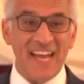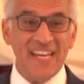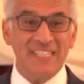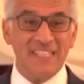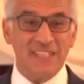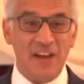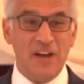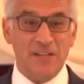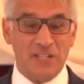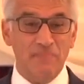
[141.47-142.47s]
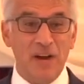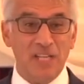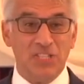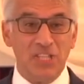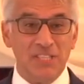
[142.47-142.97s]
A stars in my
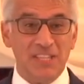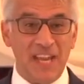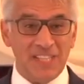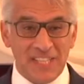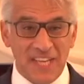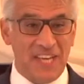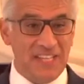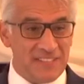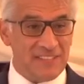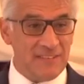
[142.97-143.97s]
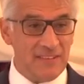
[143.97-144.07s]
GCSEs.